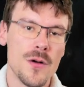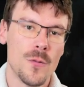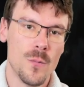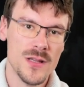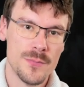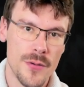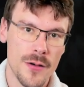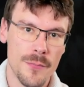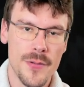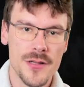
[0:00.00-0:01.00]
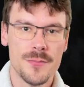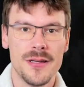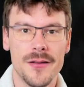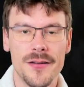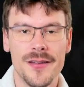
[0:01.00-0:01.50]
Whisper must
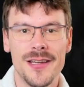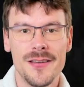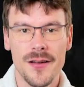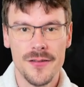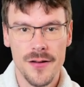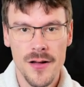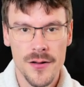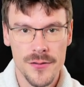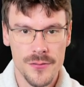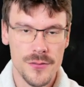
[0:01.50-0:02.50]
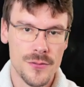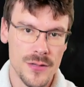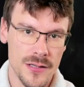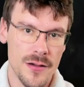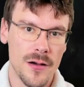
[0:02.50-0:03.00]
be done in order to
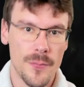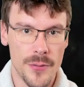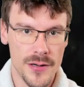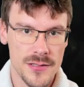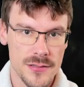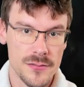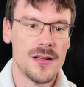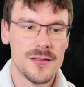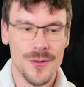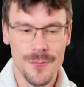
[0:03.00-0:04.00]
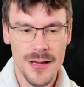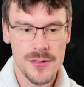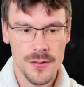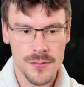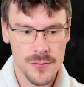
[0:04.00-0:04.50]
trigger a boss. So make
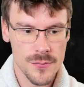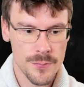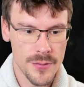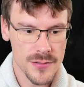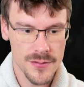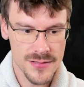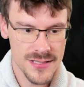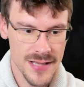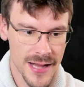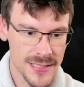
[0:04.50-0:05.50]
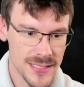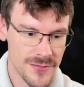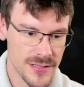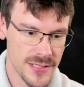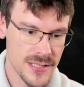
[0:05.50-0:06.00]
sure to do both of these
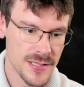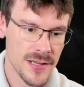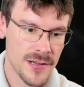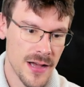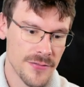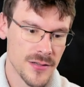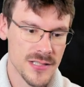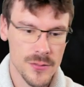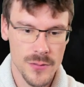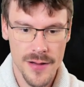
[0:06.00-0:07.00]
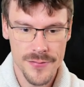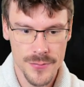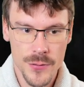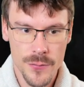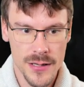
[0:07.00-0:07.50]
activities. After that we have
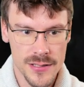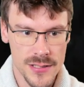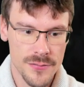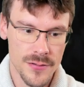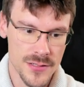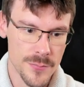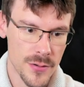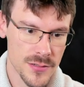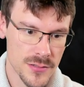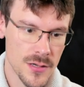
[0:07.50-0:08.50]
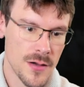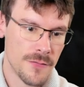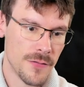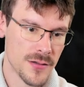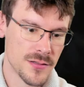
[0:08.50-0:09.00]
some quality for the months,
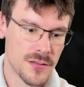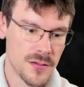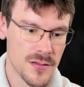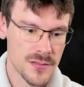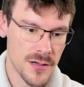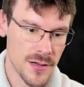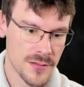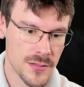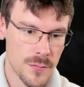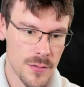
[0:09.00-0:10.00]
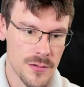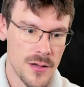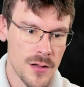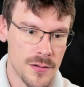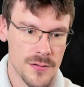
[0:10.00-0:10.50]
for the tons and so on,
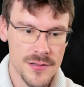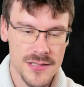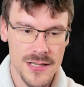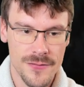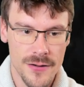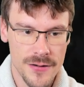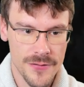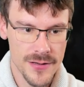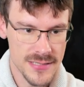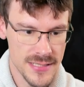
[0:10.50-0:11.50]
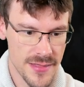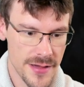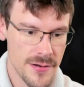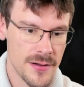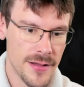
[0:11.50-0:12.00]
nothing very fancy
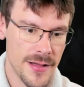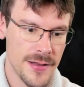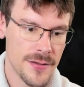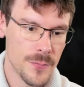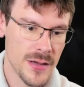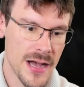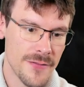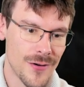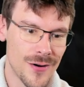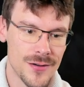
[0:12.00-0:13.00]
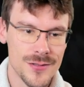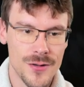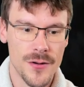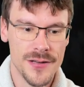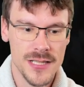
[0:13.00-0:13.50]
there, and we have
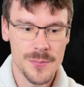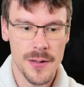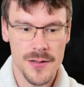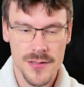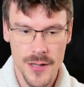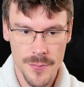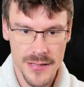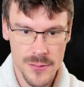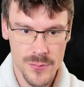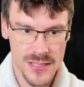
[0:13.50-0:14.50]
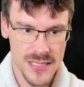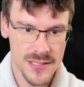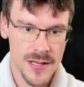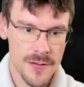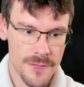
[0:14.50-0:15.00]
also an experience update which
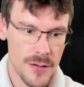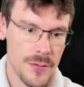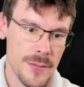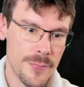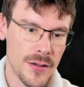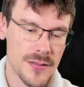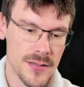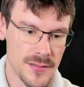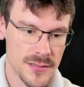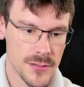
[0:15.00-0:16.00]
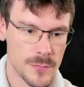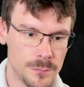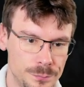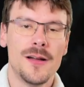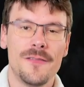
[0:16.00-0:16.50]
is very important.
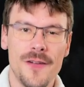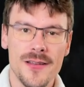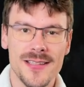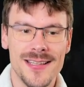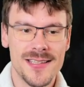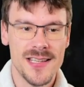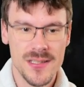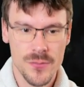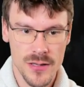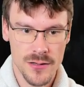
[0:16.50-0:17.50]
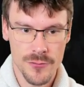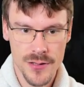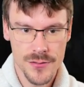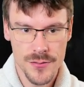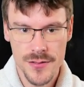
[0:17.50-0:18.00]
First instance will
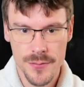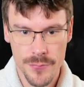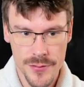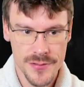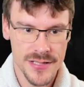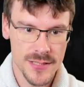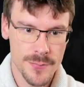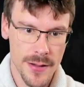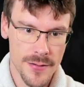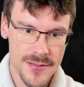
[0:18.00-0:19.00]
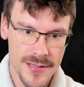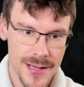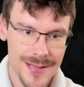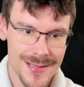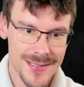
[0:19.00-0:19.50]
grant you some bonus experience,
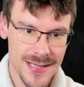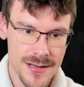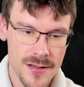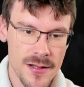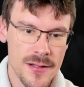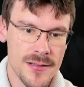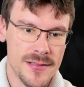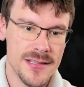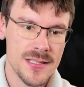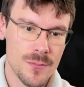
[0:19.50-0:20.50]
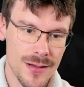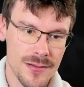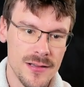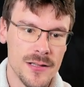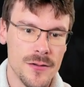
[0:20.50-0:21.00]
and then this
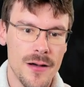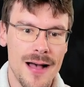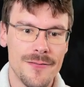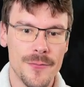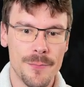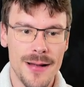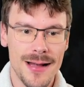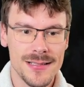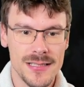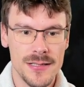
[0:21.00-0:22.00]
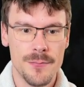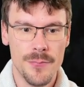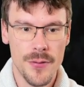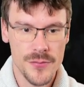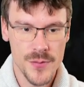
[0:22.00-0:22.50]
one you have a party
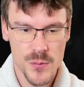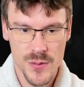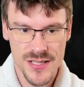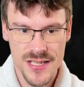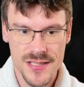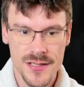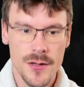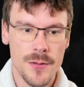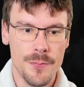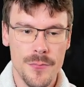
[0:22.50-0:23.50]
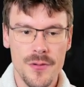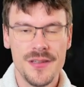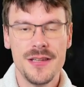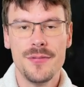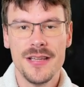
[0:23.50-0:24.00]
bonus which is
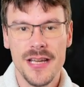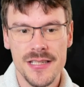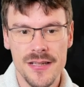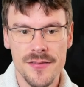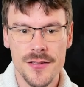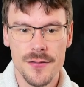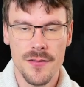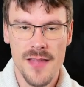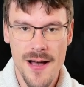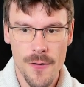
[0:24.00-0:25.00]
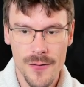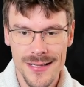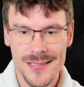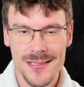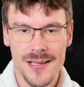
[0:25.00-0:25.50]
multiplicative, so now
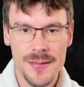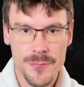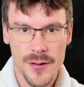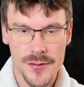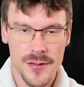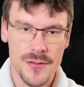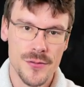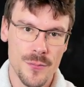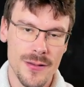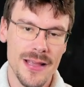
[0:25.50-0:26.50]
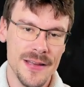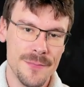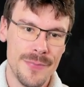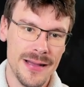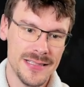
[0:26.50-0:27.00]
it's important to play
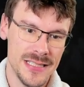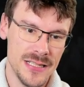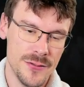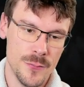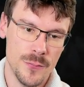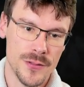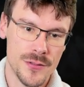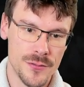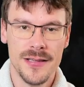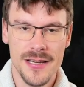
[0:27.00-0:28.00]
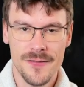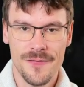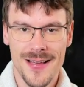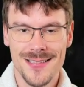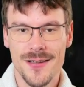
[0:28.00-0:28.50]
in party if you want to get
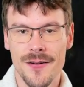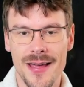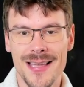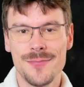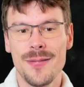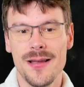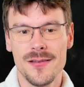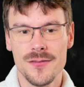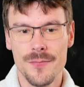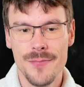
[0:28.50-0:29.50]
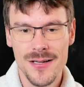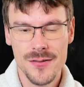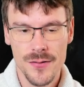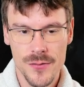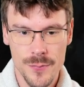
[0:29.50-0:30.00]
faster experience. So make
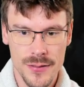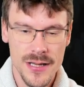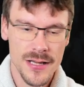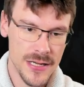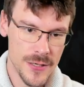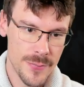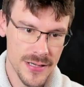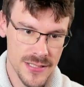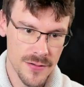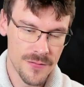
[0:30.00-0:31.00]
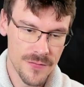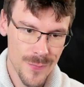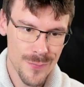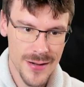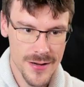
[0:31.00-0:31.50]
sure to be in a party of
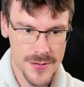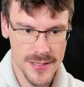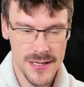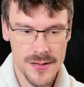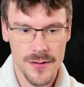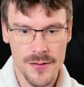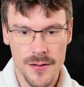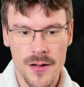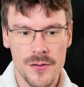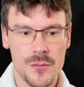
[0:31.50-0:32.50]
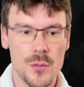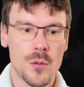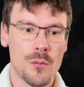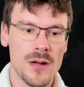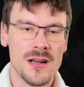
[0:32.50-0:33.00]
4 players in order to
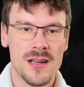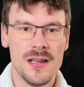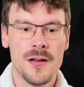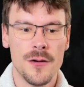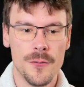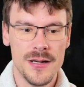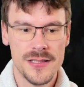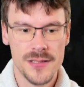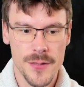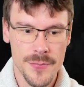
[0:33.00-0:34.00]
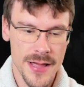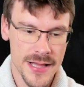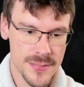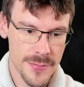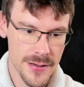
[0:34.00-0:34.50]
quickly reach some
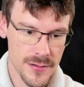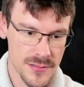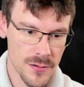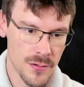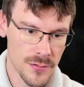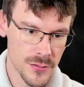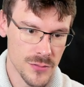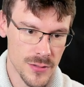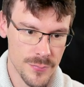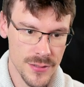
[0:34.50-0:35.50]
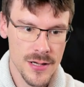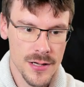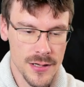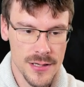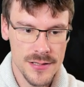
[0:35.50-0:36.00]
experience. Also it will be
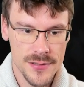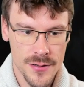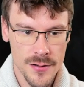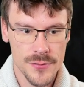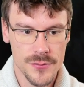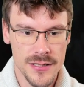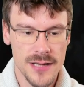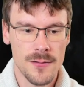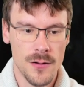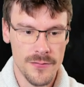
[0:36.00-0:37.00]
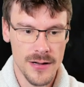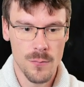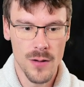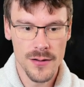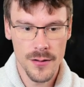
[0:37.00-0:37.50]
easier to get
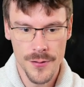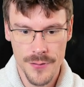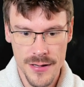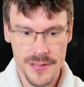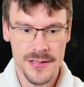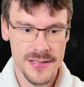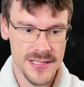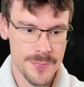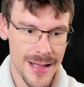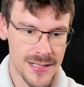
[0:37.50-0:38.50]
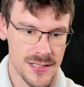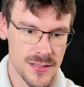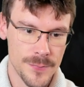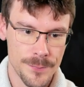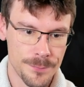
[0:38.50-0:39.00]
level 100 in this patch.